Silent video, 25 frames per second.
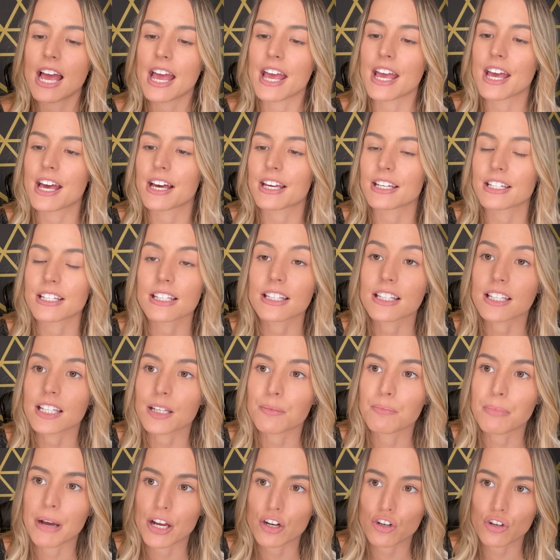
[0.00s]
and
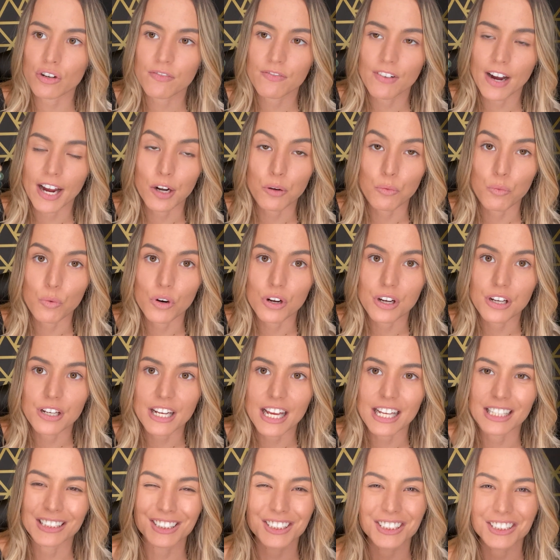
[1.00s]
the petrified
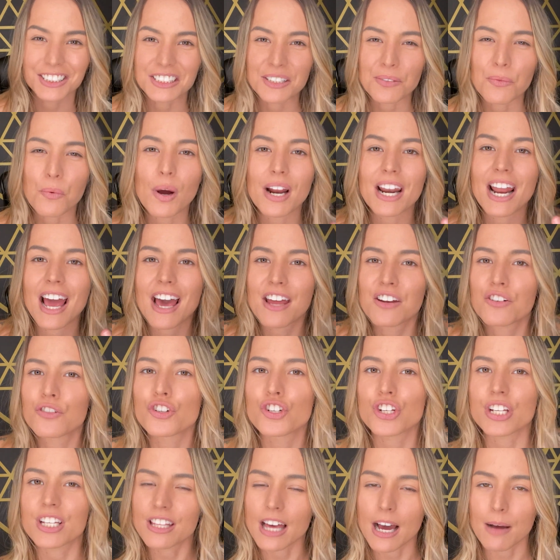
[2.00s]
wood and see what
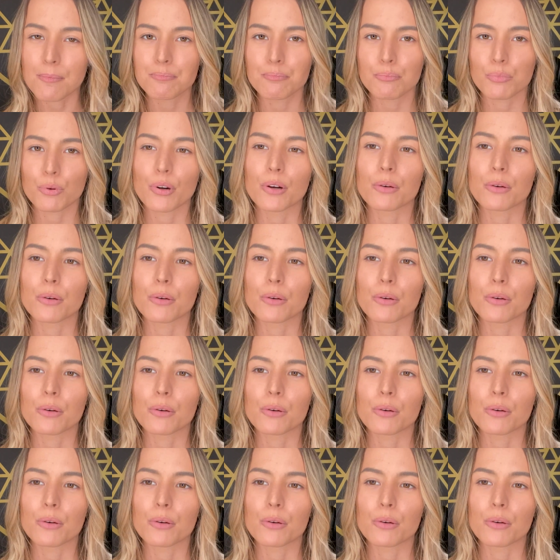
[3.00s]
energy that